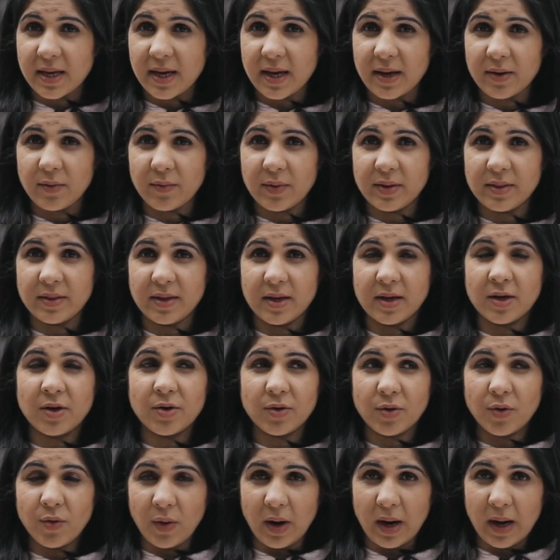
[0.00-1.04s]
And when they
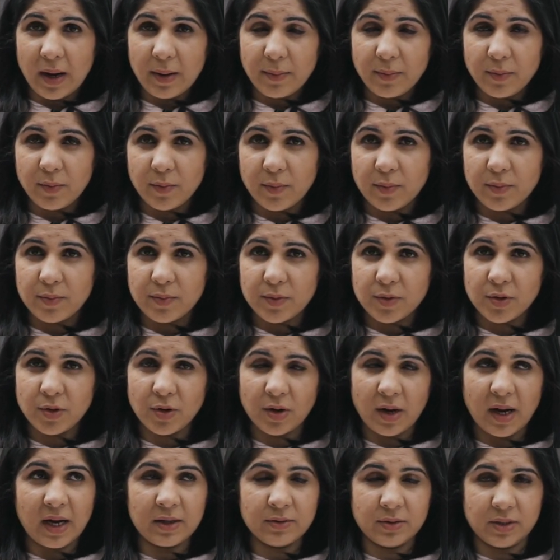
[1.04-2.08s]
grow up,
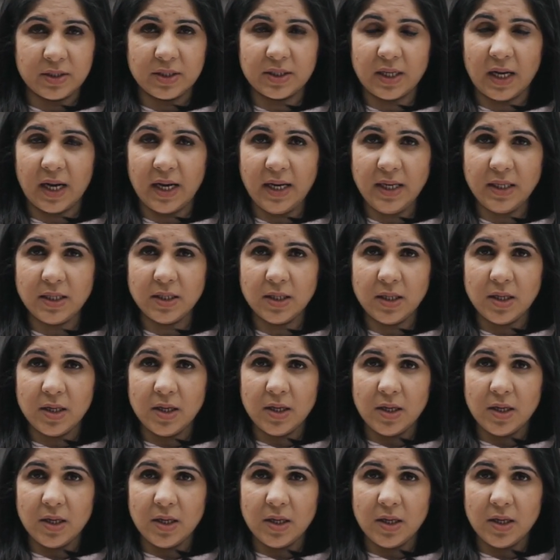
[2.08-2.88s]
you're outside,